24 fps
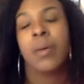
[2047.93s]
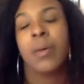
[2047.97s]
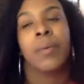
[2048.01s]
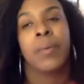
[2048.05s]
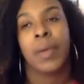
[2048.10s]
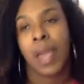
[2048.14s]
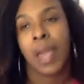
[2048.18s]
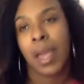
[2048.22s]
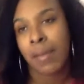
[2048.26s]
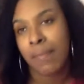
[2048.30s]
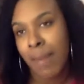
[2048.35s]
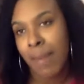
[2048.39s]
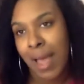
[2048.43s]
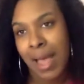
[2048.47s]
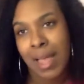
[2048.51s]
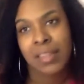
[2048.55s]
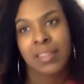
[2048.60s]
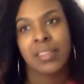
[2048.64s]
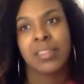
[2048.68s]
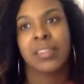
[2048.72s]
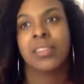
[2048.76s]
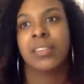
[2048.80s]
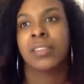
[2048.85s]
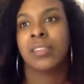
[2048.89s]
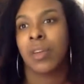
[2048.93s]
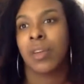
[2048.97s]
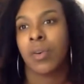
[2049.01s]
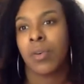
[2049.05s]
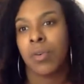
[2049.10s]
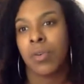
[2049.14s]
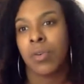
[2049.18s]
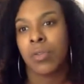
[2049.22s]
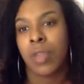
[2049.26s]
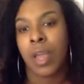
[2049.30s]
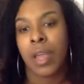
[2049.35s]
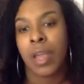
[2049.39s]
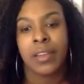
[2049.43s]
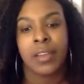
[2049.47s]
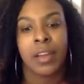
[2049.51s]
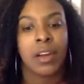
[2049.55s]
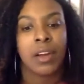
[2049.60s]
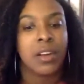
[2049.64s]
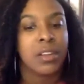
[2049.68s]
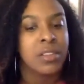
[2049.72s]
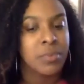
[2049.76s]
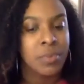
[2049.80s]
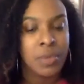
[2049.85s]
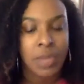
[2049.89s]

We had masks, the whole 9 yards.